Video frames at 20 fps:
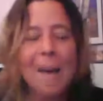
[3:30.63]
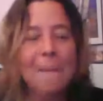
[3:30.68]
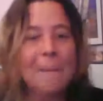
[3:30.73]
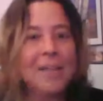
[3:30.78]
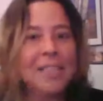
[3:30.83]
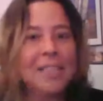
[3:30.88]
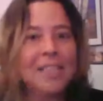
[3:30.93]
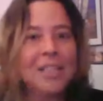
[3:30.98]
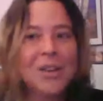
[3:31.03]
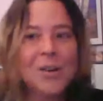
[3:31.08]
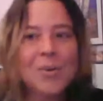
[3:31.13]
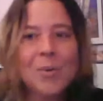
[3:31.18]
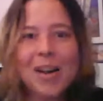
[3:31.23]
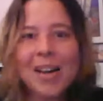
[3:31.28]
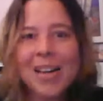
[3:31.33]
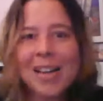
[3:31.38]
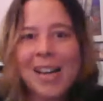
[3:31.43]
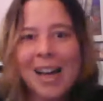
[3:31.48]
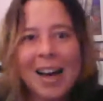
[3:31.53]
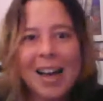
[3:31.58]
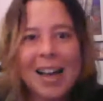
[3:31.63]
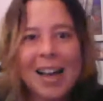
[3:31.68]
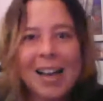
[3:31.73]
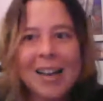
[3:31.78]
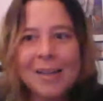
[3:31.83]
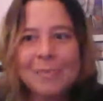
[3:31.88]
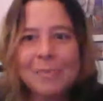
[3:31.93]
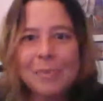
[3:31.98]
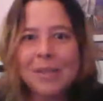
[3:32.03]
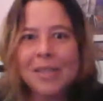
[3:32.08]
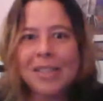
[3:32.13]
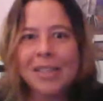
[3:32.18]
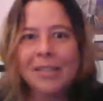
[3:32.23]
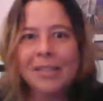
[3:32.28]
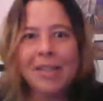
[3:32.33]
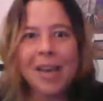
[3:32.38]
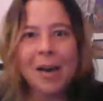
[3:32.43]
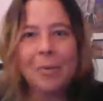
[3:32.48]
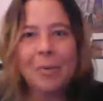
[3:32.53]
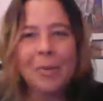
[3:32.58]
But you know what? I believe
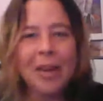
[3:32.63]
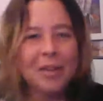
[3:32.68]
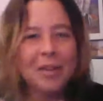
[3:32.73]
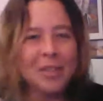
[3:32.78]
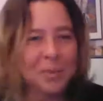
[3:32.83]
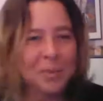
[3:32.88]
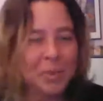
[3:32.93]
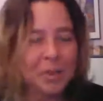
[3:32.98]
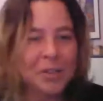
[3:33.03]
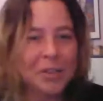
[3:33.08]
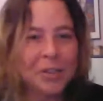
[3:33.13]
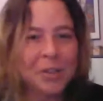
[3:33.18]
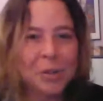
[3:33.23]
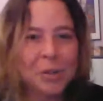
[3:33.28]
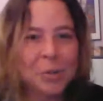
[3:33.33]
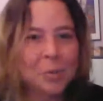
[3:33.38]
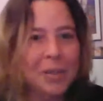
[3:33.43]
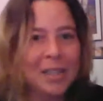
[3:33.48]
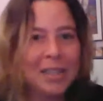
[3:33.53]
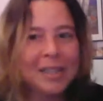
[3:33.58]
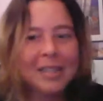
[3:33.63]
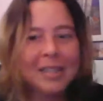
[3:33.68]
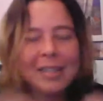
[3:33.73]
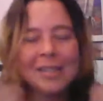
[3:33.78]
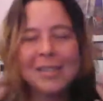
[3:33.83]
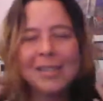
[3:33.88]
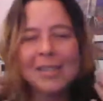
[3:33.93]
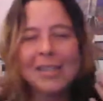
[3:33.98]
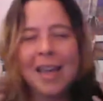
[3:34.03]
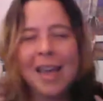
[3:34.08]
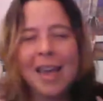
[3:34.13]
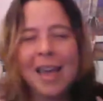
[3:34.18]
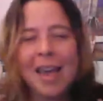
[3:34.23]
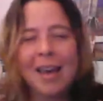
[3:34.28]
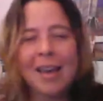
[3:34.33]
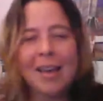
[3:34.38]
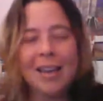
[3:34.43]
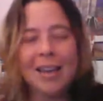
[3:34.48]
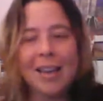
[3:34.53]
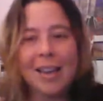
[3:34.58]
that we are spiritual beings,
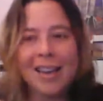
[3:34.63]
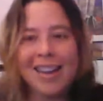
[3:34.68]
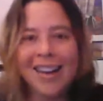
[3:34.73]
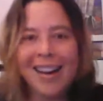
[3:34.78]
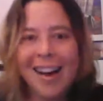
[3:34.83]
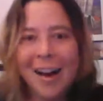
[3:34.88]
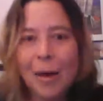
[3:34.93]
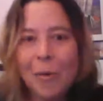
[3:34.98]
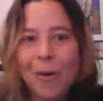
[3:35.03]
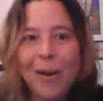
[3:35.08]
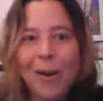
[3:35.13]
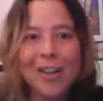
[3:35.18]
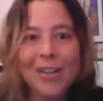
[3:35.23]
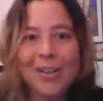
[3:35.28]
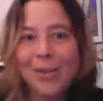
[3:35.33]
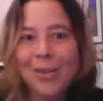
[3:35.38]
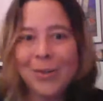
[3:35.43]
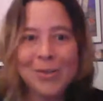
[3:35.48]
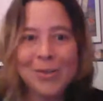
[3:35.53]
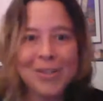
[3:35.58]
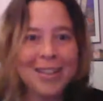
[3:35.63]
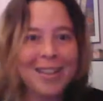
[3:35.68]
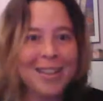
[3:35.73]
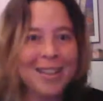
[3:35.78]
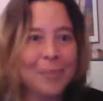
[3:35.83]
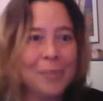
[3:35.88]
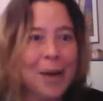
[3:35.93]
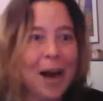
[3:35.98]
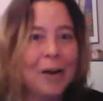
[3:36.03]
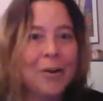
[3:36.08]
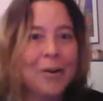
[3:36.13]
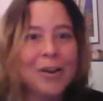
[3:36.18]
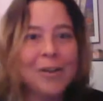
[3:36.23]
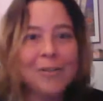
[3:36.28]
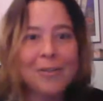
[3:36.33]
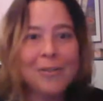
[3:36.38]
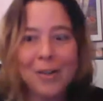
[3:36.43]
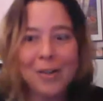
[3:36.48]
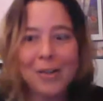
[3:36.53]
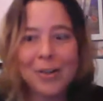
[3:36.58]
and I want to use the power
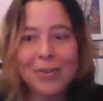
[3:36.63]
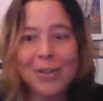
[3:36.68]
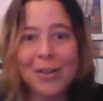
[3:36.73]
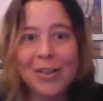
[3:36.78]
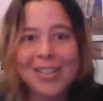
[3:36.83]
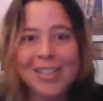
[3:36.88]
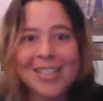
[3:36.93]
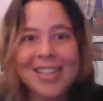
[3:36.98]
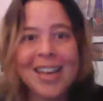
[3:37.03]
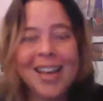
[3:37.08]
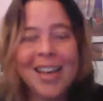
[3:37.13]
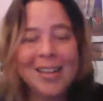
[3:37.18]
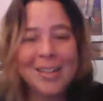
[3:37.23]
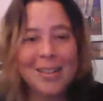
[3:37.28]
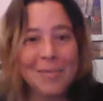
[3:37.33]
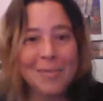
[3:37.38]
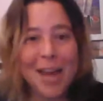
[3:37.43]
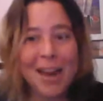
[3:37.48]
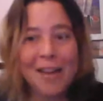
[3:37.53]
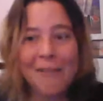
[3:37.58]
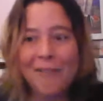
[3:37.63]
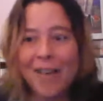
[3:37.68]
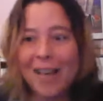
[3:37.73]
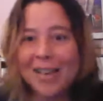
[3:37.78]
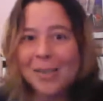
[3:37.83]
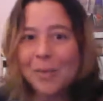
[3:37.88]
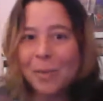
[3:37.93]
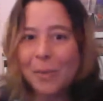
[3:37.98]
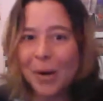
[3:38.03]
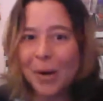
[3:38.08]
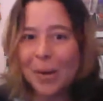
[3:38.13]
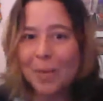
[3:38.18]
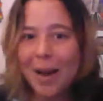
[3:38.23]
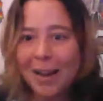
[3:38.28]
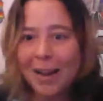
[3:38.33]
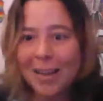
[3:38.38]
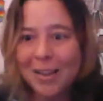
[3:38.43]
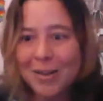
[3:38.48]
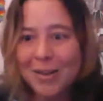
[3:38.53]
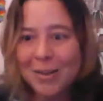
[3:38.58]
of the universe to manifest. What
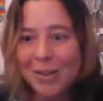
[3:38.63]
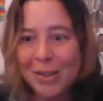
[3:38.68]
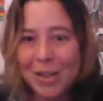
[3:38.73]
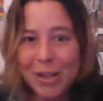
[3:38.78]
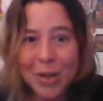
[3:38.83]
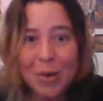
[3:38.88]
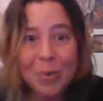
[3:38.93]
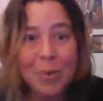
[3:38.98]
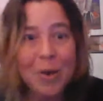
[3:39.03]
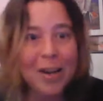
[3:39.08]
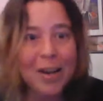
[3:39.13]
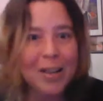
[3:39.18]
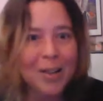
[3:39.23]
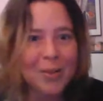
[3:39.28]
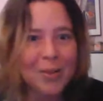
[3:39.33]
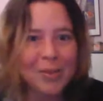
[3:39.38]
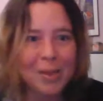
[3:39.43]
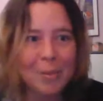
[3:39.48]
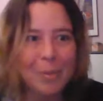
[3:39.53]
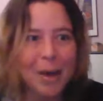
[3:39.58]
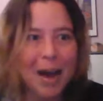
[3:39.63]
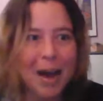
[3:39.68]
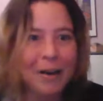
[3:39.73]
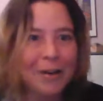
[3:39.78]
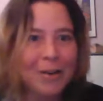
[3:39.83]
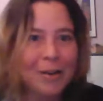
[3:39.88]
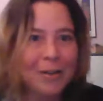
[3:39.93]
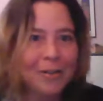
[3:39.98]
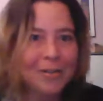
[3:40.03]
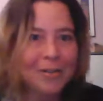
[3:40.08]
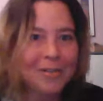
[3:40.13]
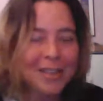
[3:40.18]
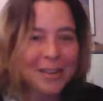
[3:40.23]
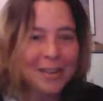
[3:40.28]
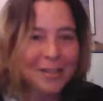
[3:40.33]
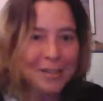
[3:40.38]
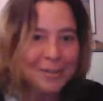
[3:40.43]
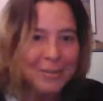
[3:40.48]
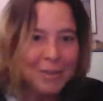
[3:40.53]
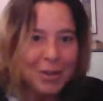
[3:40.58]
about you? Do you want to use the power of
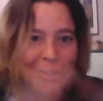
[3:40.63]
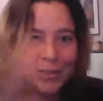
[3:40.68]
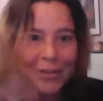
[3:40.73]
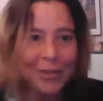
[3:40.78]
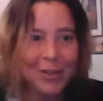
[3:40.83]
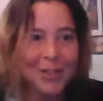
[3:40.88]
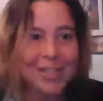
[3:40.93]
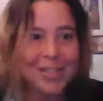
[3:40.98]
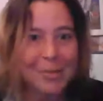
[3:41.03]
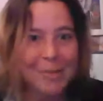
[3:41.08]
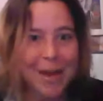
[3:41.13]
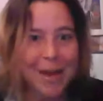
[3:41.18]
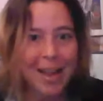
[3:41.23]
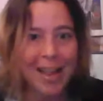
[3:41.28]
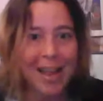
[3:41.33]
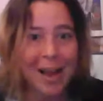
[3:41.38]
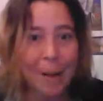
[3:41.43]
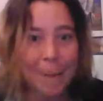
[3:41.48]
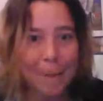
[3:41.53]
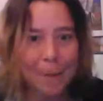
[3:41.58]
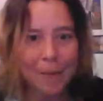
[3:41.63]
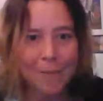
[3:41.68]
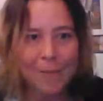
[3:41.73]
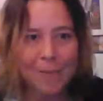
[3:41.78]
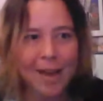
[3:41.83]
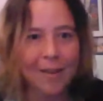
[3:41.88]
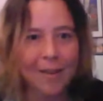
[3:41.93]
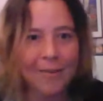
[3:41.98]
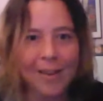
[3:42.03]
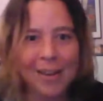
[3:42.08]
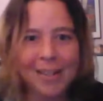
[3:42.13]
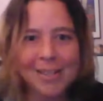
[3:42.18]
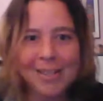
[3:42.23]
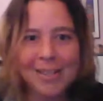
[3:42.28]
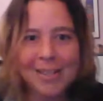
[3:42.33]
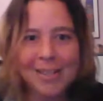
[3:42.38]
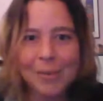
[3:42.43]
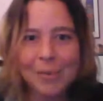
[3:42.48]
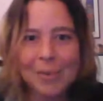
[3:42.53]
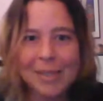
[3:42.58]
the universe to help you manifest
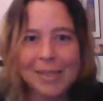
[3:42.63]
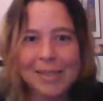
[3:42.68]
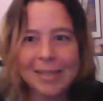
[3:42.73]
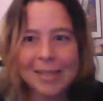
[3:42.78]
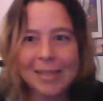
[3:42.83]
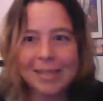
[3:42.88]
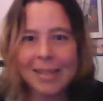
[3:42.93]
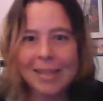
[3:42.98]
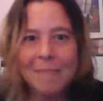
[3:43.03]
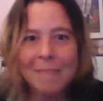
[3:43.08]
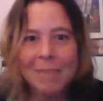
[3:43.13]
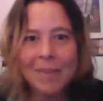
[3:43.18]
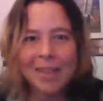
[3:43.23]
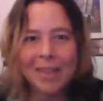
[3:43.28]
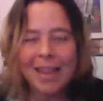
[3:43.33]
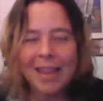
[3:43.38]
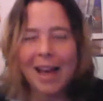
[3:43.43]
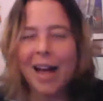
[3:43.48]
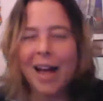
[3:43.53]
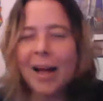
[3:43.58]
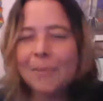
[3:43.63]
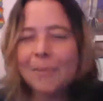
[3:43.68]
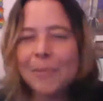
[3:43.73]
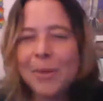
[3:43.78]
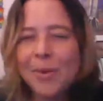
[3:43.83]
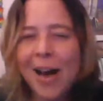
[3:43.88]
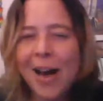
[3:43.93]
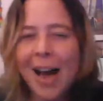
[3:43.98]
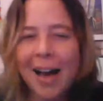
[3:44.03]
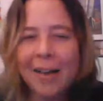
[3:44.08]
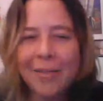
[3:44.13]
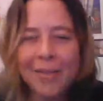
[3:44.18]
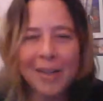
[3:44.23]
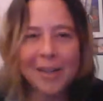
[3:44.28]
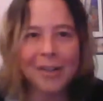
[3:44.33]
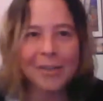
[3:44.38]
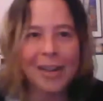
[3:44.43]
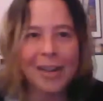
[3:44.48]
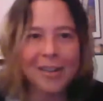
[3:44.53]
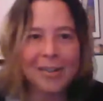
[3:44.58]
in your business, to help you have a
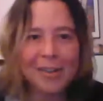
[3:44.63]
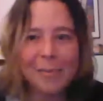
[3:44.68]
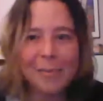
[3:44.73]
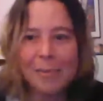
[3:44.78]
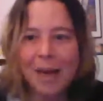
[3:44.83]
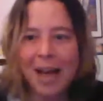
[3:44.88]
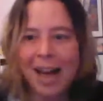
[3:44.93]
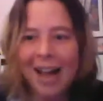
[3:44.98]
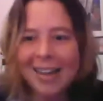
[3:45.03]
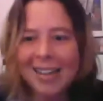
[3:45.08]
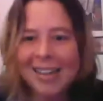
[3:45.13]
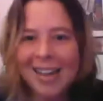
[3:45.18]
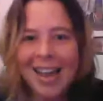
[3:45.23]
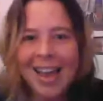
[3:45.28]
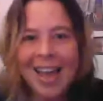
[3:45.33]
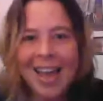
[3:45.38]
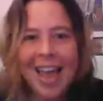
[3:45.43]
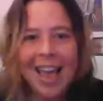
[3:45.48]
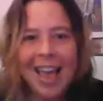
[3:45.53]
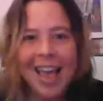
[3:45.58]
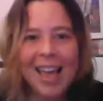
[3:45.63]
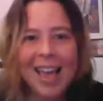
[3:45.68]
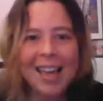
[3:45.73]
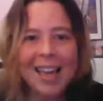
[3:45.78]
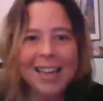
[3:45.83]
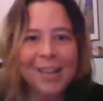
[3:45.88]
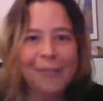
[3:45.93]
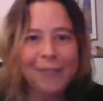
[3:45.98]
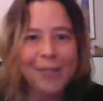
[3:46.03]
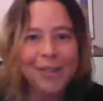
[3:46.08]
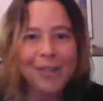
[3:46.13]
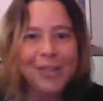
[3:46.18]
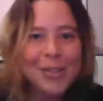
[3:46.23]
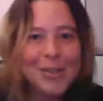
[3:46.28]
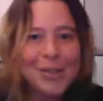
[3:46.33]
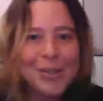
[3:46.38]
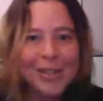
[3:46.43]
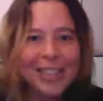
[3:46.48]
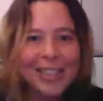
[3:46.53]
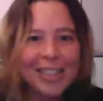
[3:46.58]
greater impact? And if you
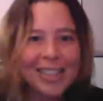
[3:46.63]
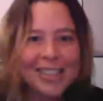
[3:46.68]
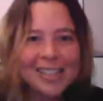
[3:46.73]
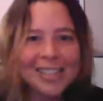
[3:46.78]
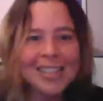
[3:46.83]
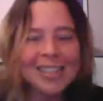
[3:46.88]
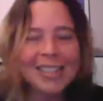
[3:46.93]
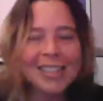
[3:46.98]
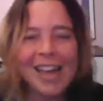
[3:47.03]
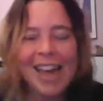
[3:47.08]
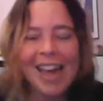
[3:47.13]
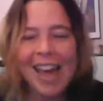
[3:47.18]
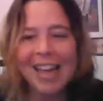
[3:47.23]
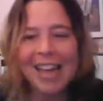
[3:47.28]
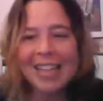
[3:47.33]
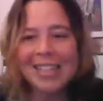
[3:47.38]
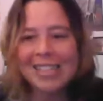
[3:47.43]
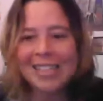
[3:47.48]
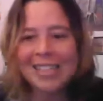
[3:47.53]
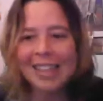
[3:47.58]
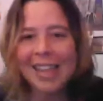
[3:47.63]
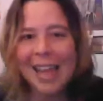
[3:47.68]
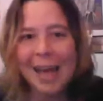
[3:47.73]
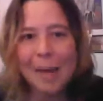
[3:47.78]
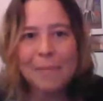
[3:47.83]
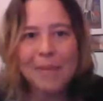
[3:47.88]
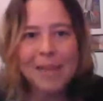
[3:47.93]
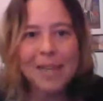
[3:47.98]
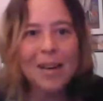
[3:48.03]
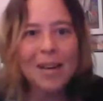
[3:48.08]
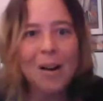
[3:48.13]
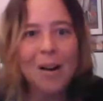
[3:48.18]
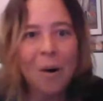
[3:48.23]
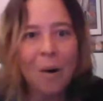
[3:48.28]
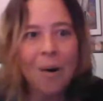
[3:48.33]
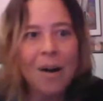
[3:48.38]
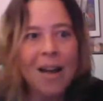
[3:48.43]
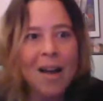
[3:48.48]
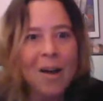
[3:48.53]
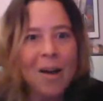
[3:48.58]
do, click on the little hands and let me know.
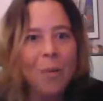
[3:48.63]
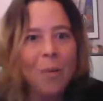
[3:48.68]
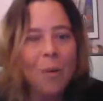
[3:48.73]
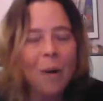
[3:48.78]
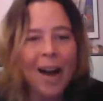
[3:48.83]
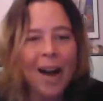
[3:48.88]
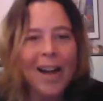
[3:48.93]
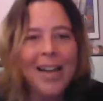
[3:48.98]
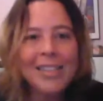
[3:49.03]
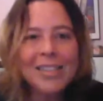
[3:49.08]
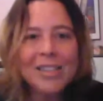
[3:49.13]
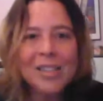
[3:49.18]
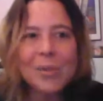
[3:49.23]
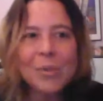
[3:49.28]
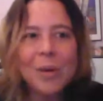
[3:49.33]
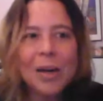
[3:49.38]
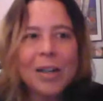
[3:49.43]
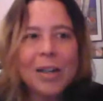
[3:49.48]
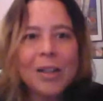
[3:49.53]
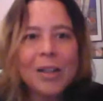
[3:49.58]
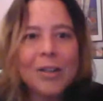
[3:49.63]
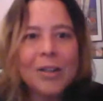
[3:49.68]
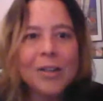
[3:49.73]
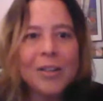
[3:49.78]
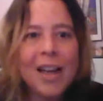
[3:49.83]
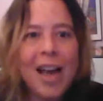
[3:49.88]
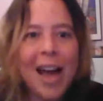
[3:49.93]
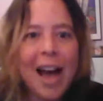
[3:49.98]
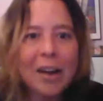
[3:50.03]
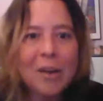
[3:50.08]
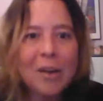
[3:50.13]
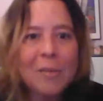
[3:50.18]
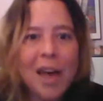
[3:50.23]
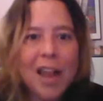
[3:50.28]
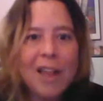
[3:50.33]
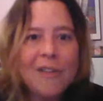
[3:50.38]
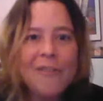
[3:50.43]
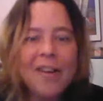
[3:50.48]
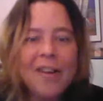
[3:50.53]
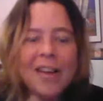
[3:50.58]
Why do you want to learn how to
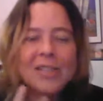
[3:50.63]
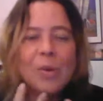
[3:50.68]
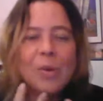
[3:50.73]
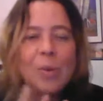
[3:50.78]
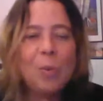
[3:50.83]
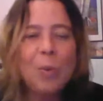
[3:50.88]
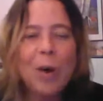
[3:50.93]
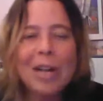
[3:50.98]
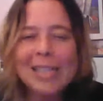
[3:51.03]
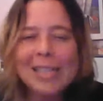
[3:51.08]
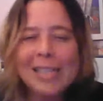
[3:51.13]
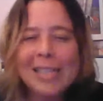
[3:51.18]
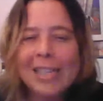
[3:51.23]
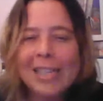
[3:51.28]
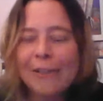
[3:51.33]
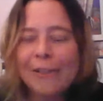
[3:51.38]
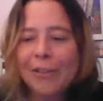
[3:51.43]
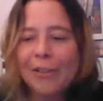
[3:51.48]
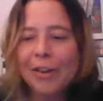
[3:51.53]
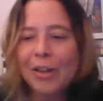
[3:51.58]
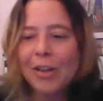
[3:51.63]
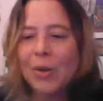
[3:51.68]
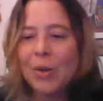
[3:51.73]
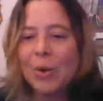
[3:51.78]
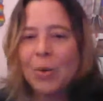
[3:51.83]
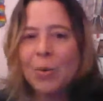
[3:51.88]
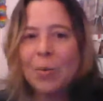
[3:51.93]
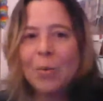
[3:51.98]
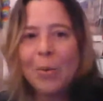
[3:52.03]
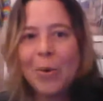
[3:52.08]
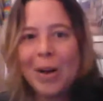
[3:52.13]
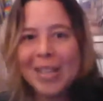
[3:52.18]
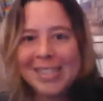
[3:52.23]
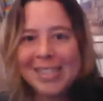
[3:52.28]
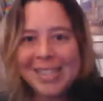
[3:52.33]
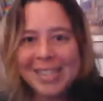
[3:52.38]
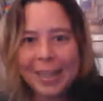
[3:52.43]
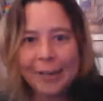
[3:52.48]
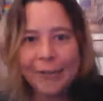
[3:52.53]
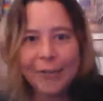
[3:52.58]
manifest? What's in it for you? What's
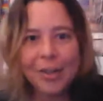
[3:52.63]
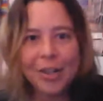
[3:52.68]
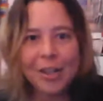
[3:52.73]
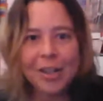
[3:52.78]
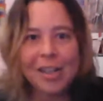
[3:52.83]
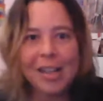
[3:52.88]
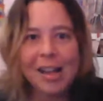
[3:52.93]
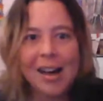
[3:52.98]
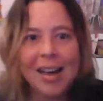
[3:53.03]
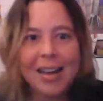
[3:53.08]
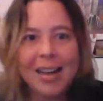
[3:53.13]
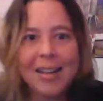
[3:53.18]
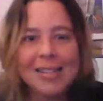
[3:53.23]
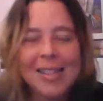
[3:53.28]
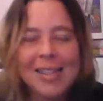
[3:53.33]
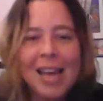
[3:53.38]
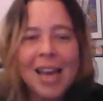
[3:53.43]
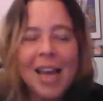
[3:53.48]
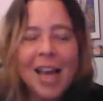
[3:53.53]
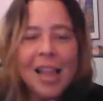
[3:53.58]
in it for your clients?